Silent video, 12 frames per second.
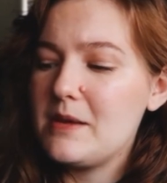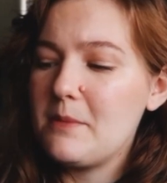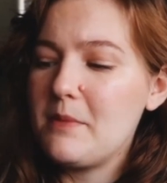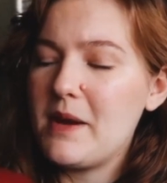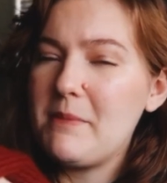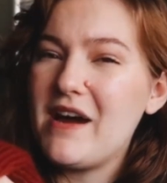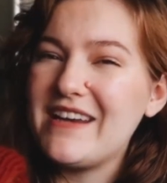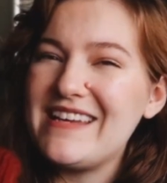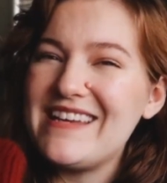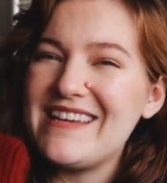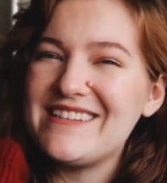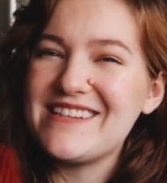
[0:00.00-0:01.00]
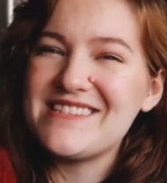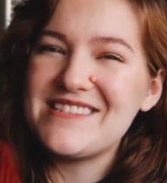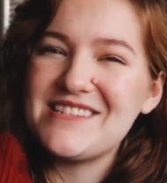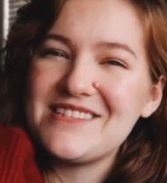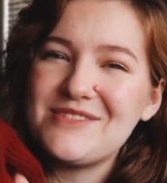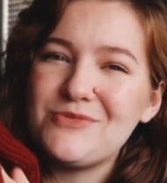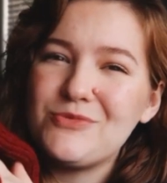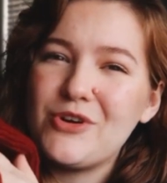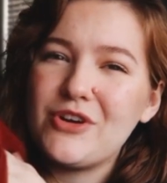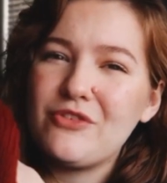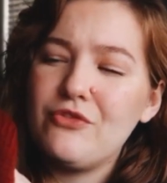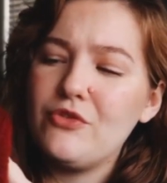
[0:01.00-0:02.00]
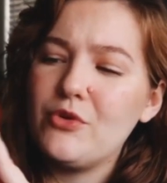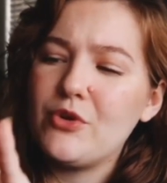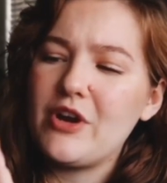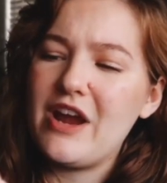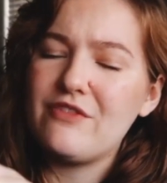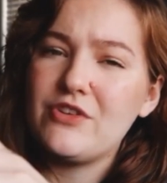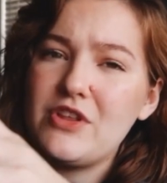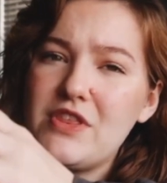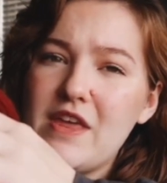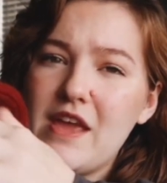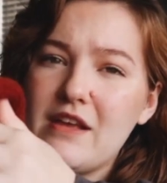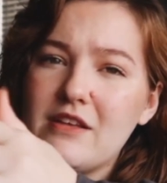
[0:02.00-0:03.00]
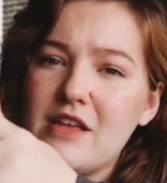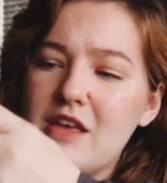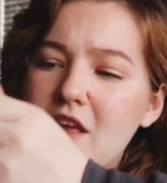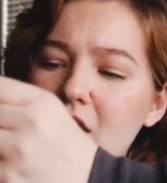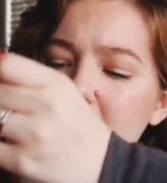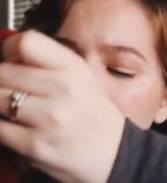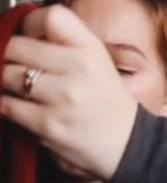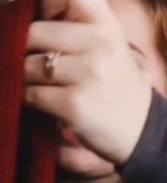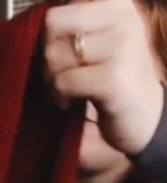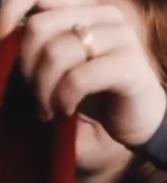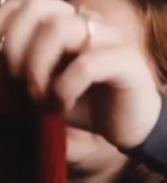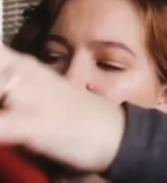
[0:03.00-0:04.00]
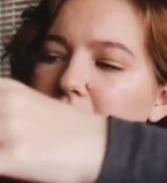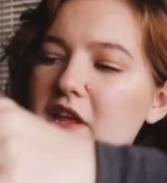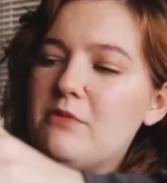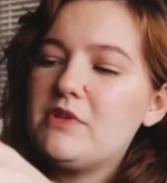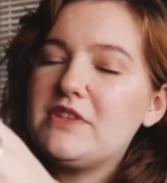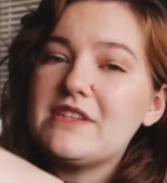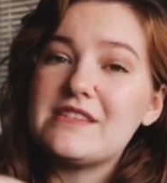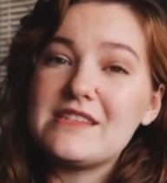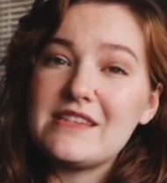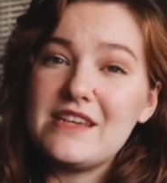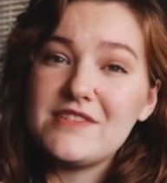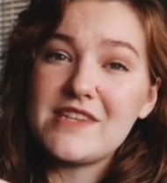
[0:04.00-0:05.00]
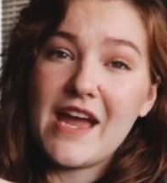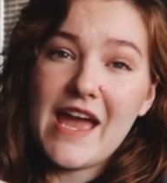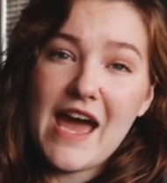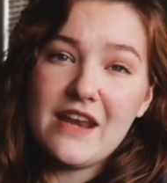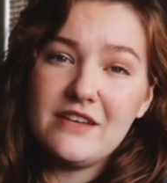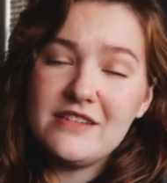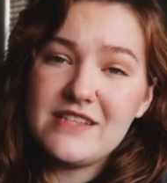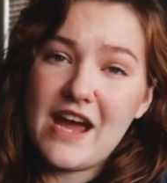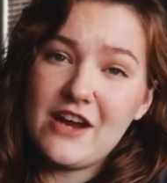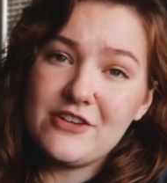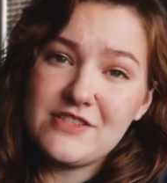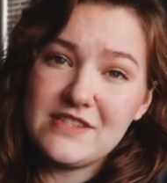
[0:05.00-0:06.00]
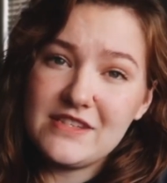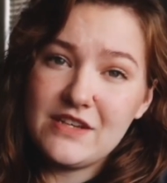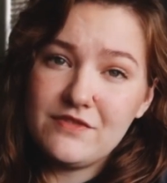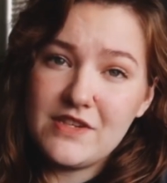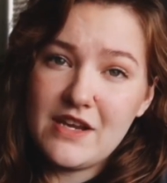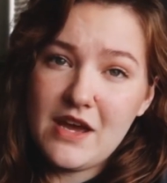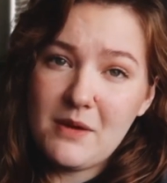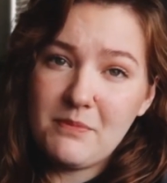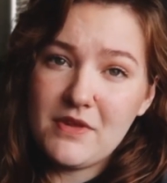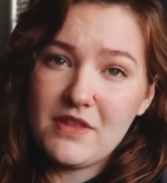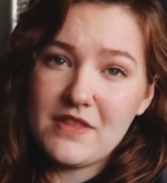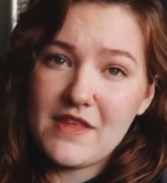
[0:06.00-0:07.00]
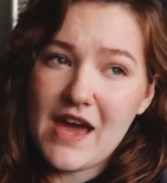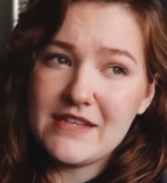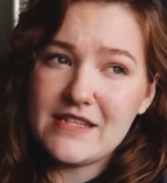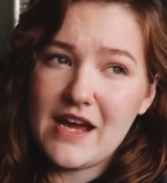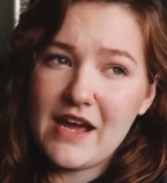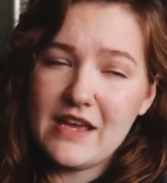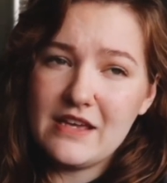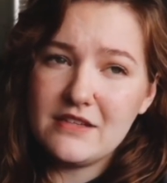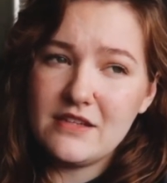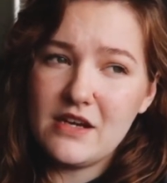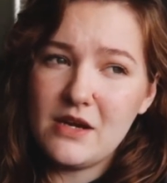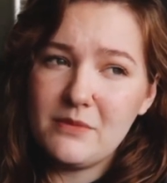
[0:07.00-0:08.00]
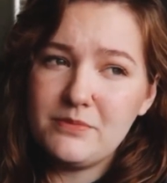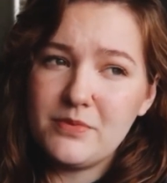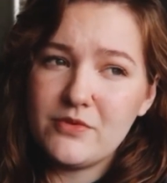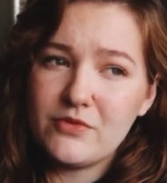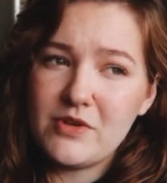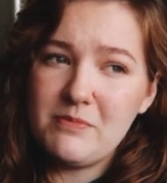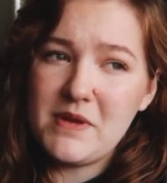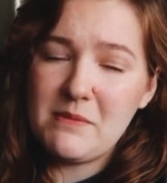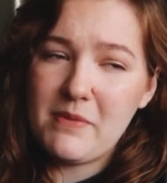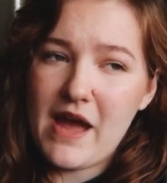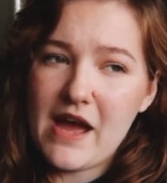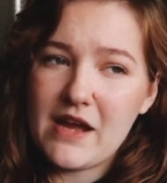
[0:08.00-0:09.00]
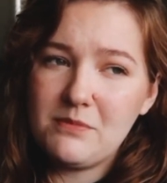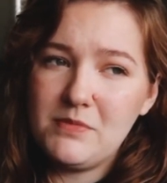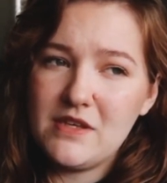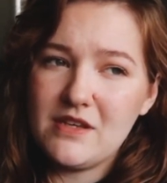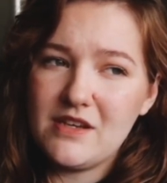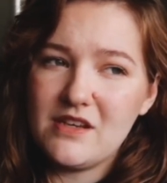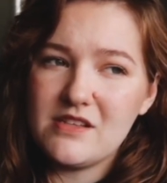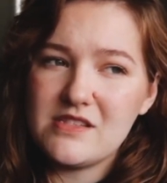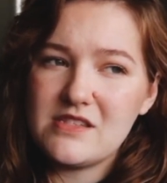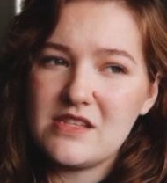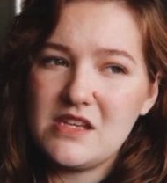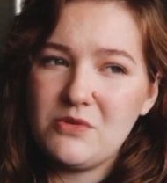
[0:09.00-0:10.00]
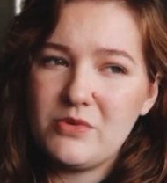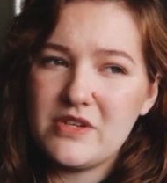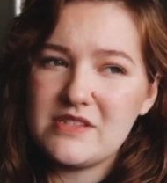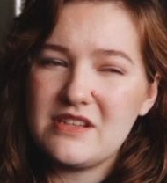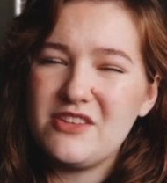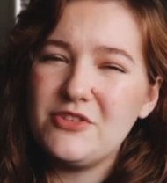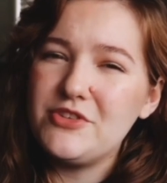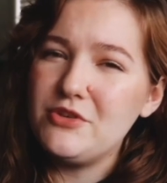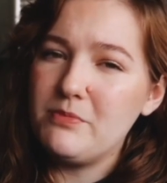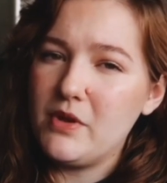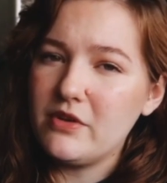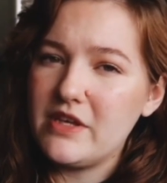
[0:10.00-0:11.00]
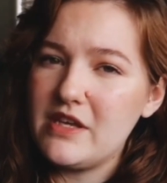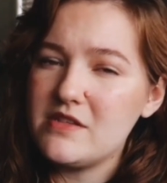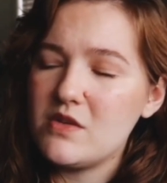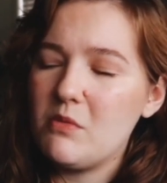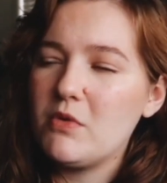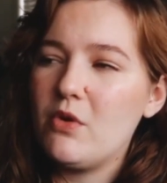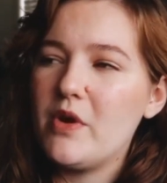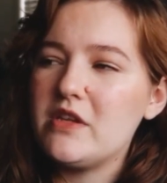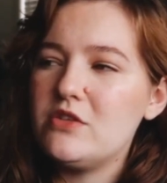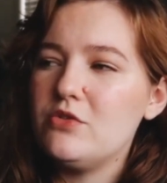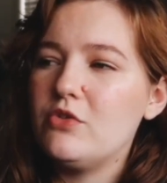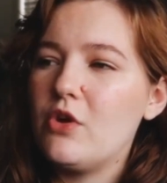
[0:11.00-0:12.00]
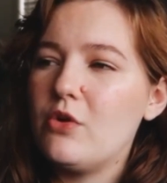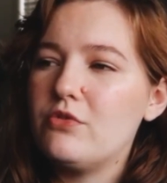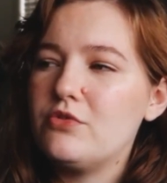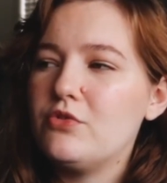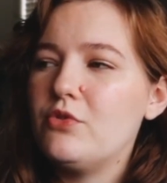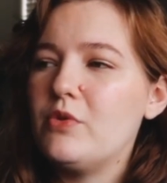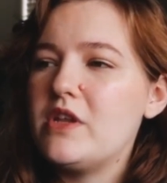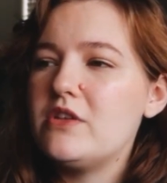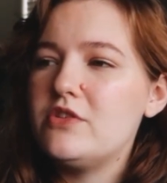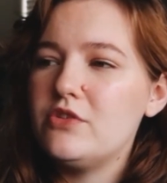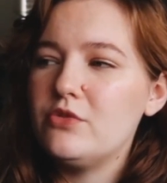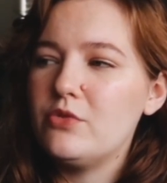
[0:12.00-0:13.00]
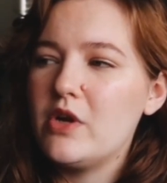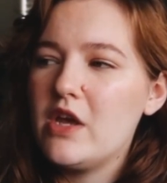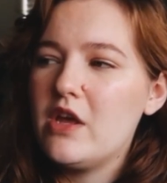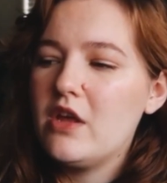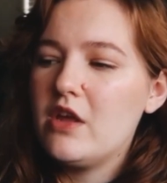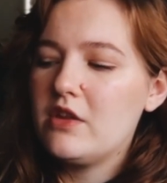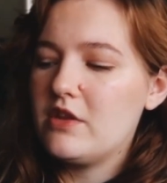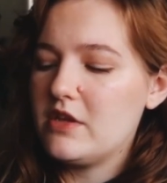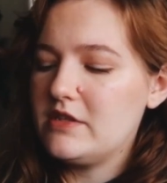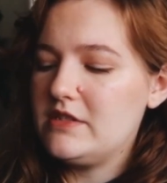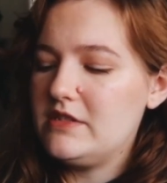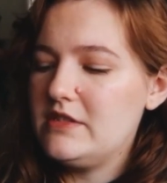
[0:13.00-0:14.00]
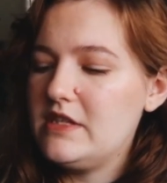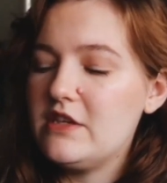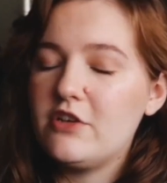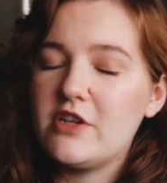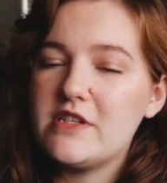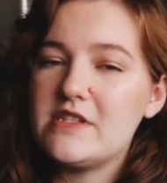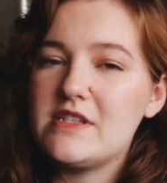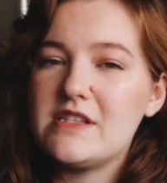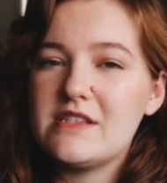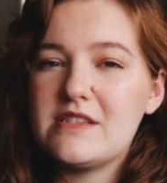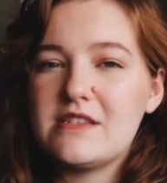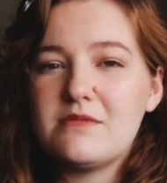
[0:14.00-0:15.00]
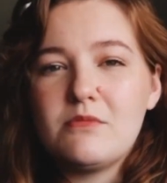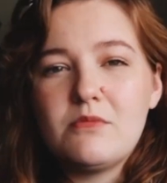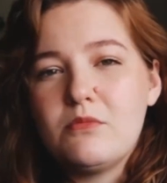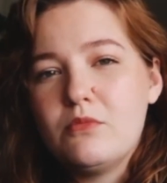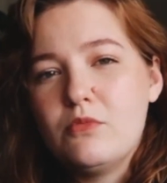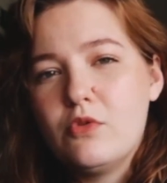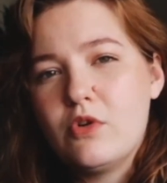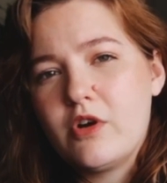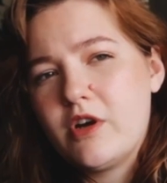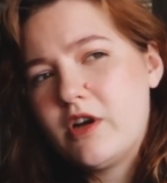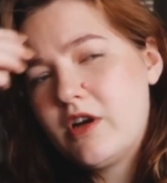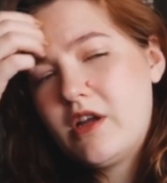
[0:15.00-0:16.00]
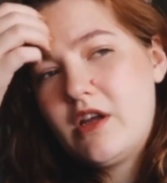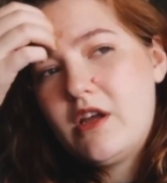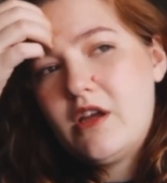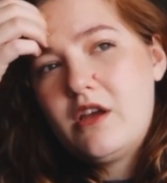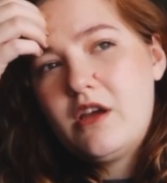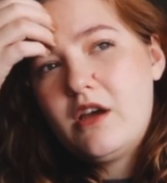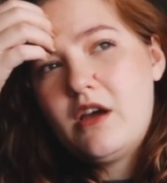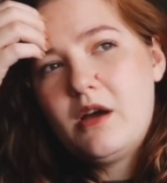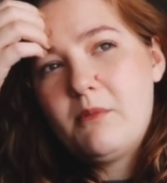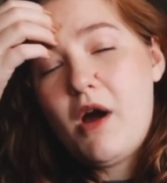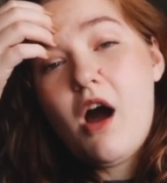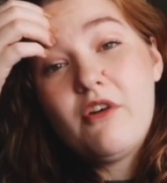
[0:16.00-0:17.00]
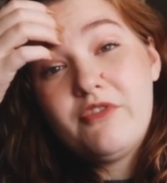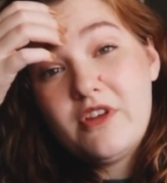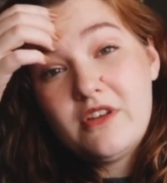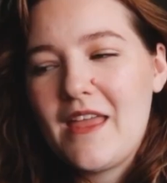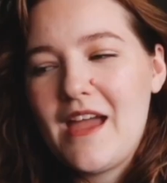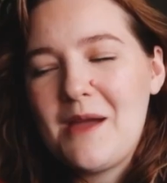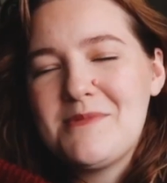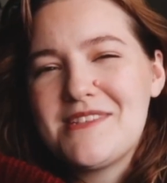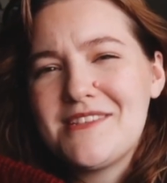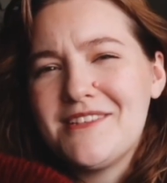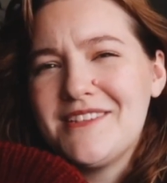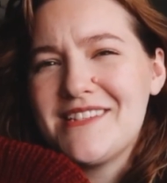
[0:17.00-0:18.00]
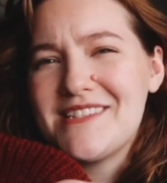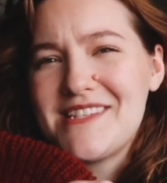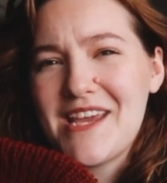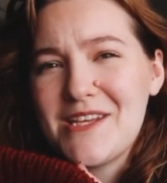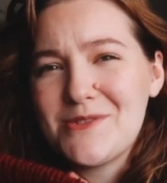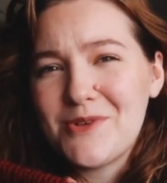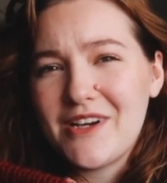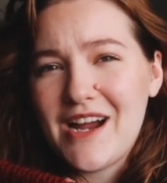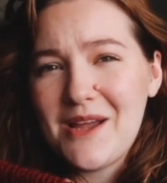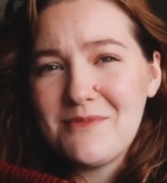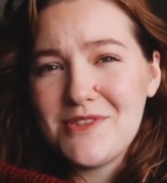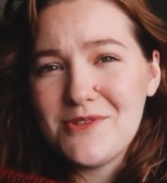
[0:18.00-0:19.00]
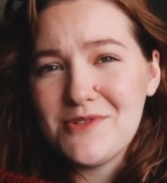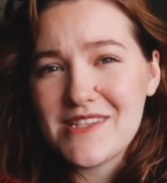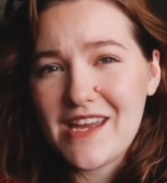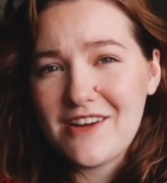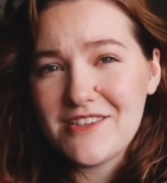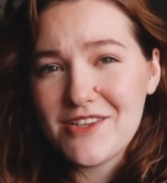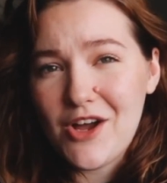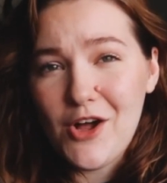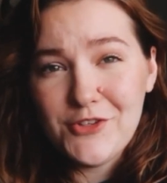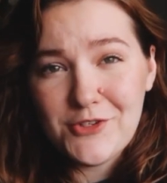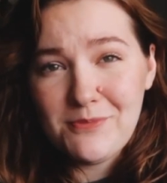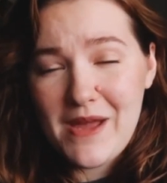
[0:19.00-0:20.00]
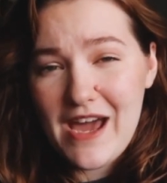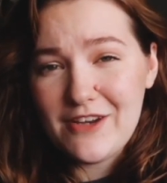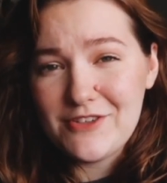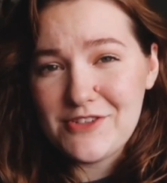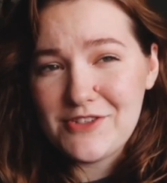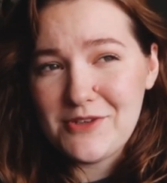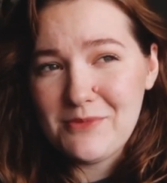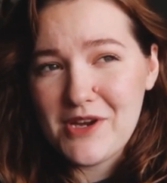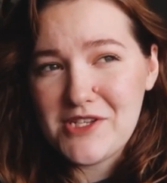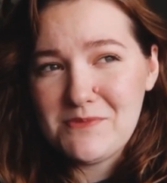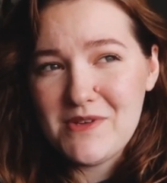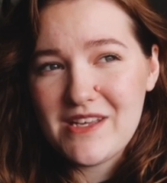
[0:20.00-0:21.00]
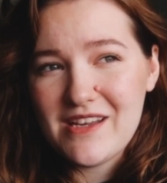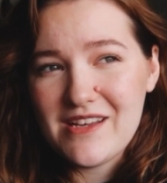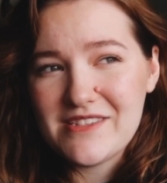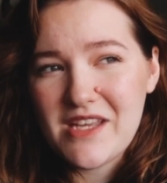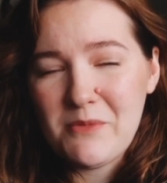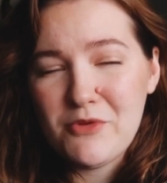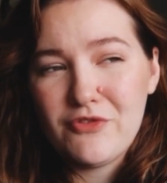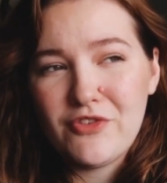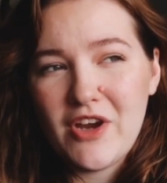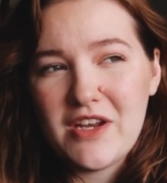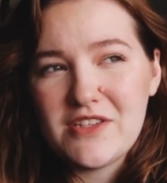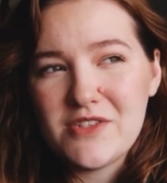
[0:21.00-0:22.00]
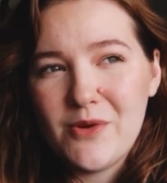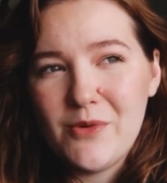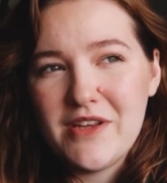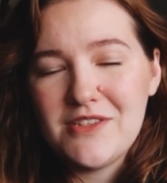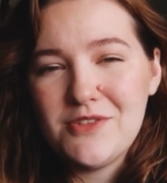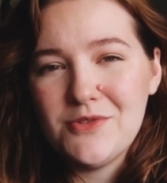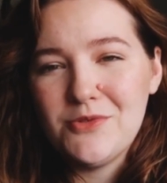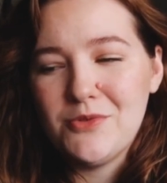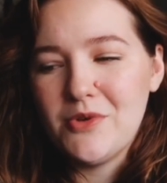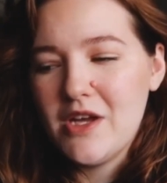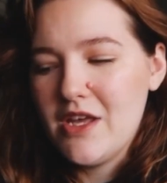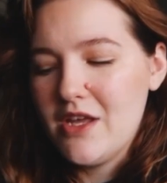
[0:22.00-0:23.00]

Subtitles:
my body, it doesn't work for everything. I've been playing with the sleeves. I had an entire sleeve knit up that I ended up ripping back because it was a little too bulky, so I'm going to go through and do the decreases more often. I'm still in the stage where I'm too scared to alter patterns too much because I'm afraid it's going to